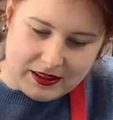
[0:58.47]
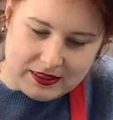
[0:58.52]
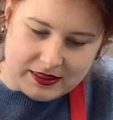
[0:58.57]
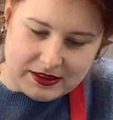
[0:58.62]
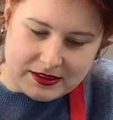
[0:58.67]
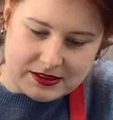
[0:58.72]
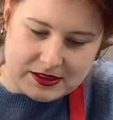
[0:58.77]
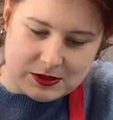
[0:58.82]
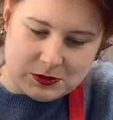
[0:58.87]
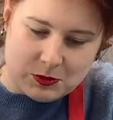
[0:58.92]

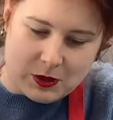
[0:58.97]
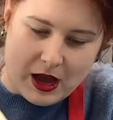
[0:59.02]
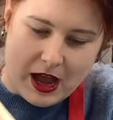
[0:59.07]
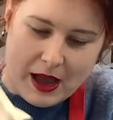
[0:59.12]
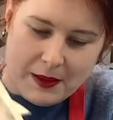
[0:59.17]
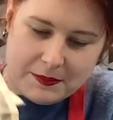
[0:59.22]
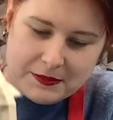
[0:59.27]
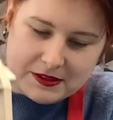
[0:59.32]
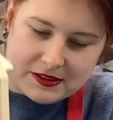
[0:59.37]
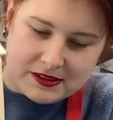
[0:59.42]
this is what
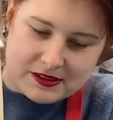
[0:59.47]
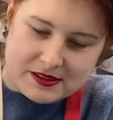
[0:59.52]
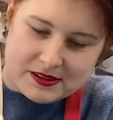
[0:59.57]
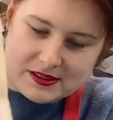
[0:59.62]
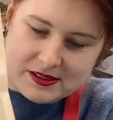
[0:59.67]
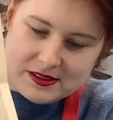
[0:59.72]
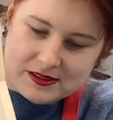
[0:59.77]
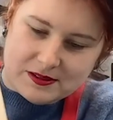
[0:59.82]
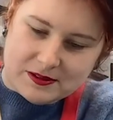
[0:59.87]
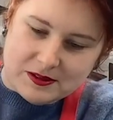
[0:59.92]
happens.
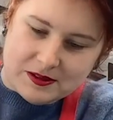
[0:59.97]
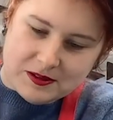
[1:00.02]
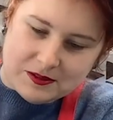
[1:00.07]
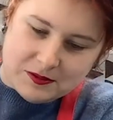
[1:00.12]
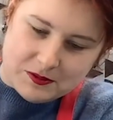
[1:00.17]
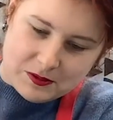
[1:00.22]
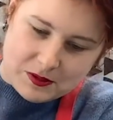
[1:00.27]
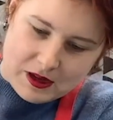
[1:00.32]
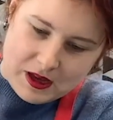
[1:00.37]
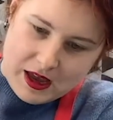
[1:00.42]

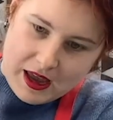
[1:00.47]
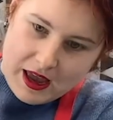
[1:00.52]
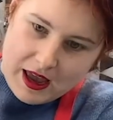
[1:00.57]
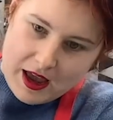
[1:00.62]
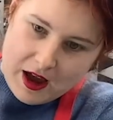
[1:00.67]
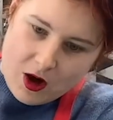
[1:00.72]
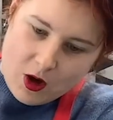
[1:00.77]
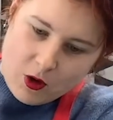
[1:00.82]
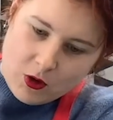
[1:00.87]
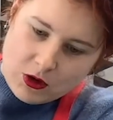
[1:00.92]

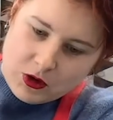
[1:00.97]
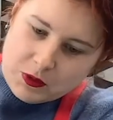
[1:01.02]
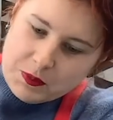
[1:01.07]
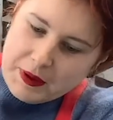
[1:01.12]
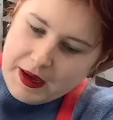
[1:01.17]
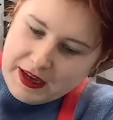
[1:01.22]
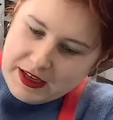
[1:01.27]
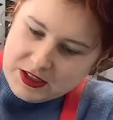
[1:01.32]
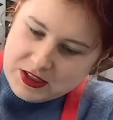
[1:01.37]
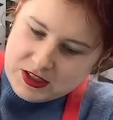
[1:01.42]
All your
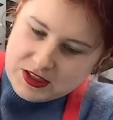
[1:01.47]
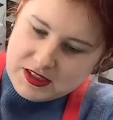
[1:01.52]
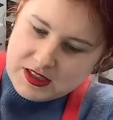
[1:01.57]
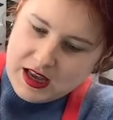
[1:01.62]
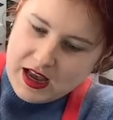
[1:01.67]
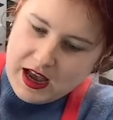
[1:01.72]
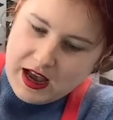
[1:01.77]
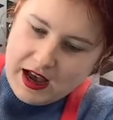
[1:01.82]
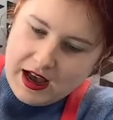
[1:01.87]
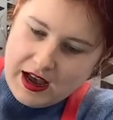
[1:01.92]
pages
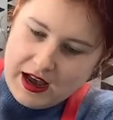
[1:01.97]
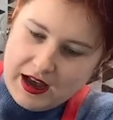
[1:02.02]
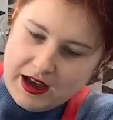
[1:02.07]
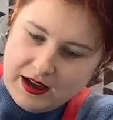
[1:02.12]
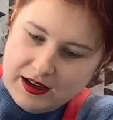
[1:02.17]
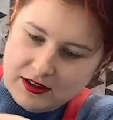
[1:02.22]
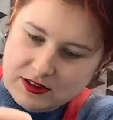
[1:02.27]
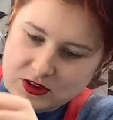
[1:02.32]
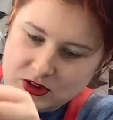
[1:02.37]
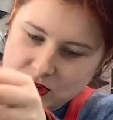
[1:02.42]

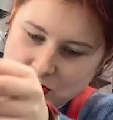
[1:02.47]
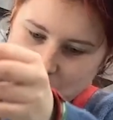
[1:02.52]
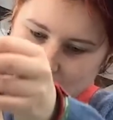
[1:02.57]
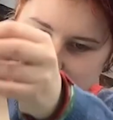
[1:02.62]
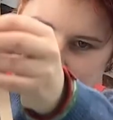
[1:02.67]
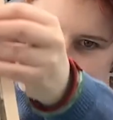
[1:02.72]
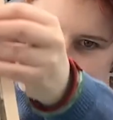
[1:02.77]
are joined